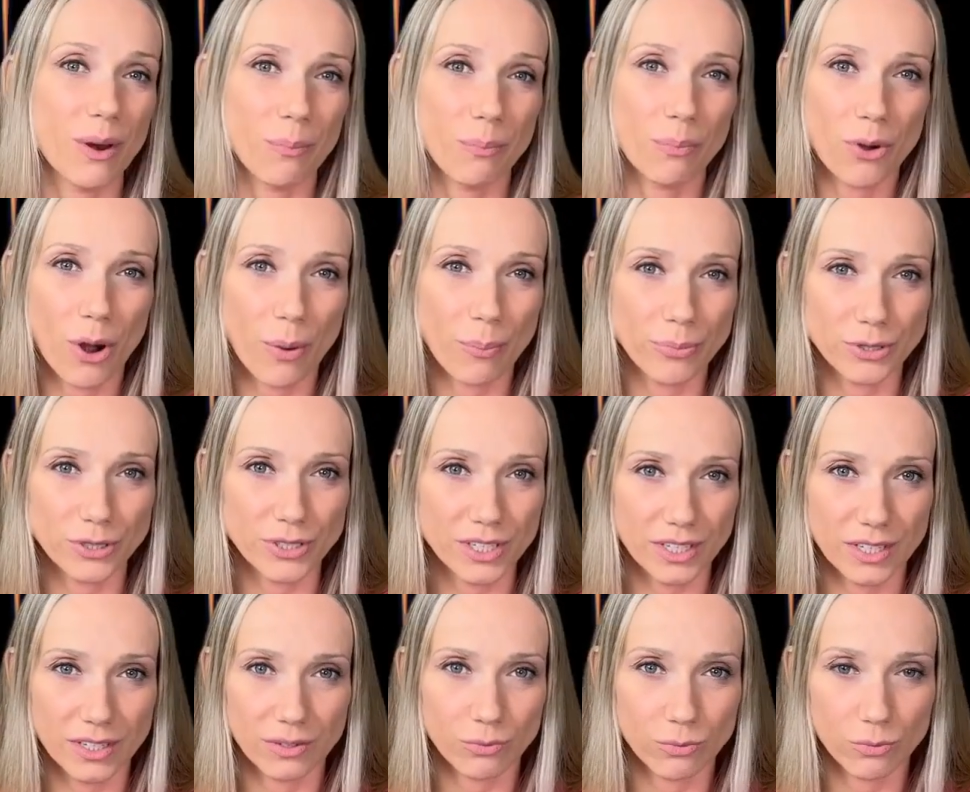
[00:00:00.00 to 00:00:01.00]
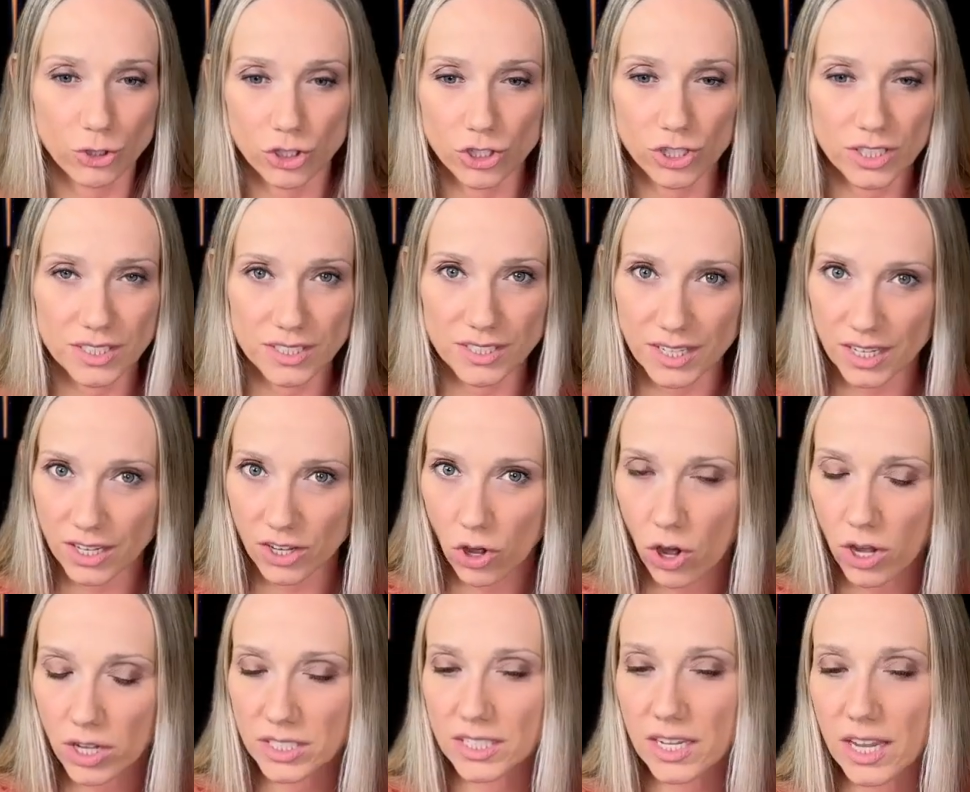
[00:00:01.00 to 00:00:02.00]
property, which is zinc
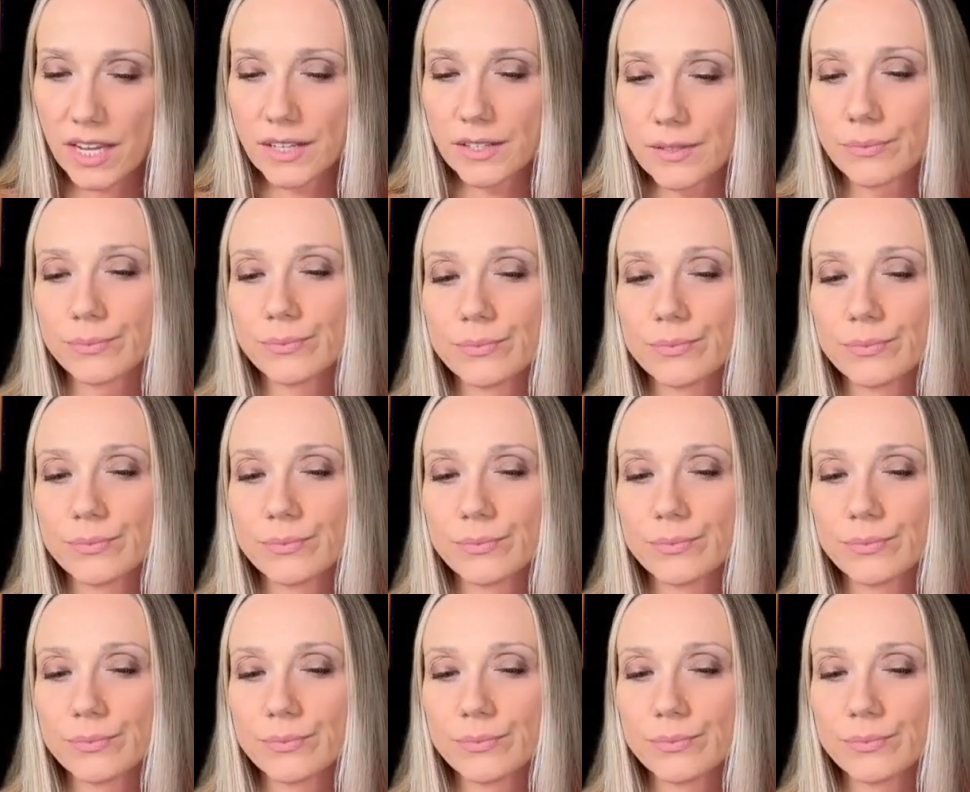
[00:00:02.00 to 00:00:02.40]
oxide.